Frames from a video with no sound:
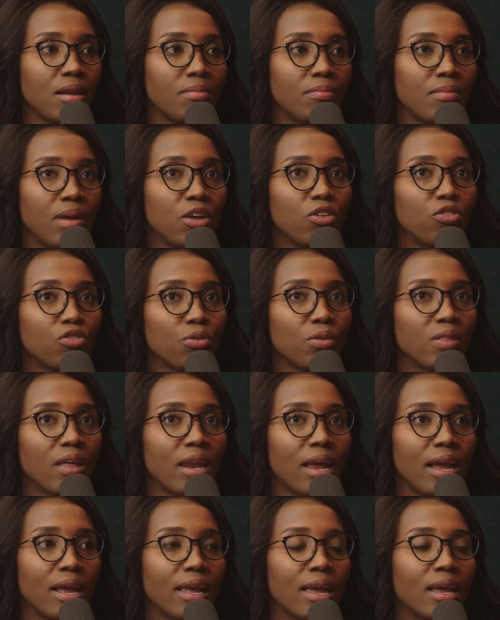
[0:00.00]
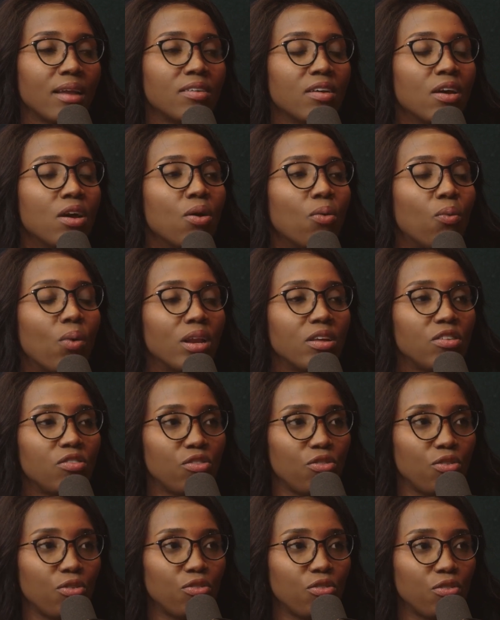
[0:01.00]
make sure that I get what
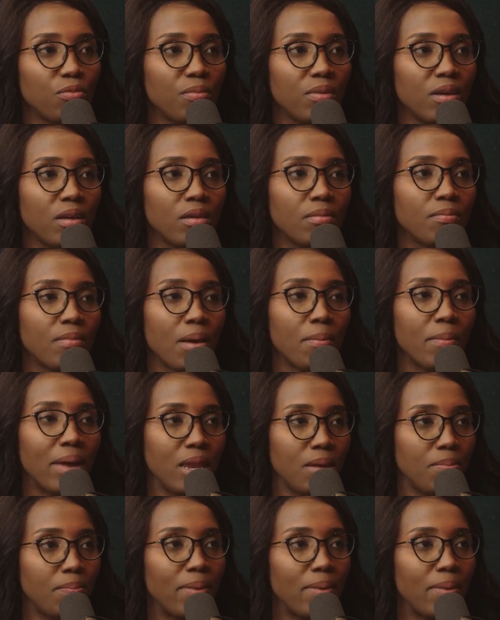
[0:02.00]
is due to me, my money